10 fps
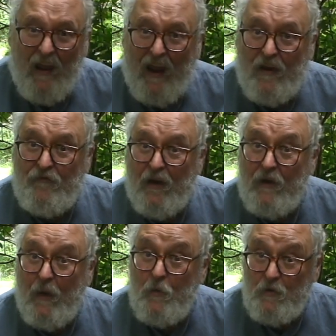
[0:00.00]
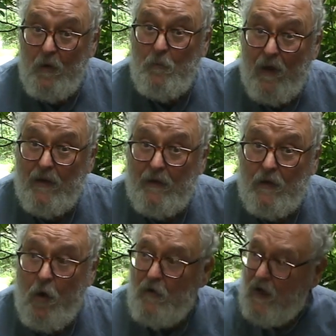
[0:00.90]
and figured out which way Wiley
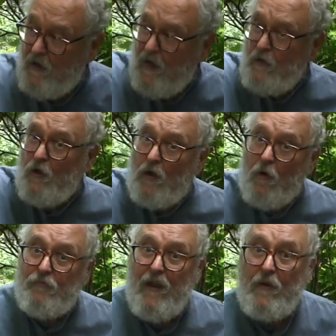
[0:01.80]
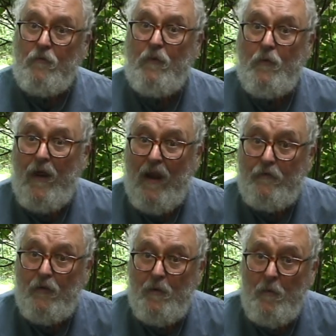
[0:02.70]
had gone, and they took off down the road
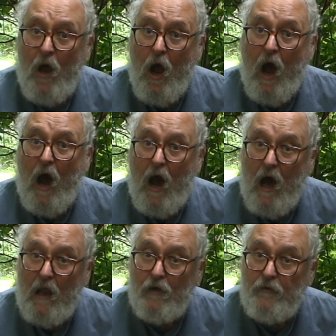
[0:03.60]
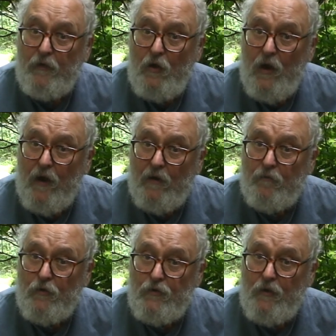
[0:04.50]
after him, hollering
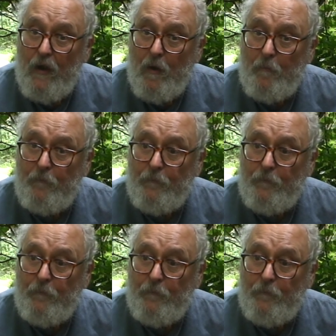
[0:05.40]
every step.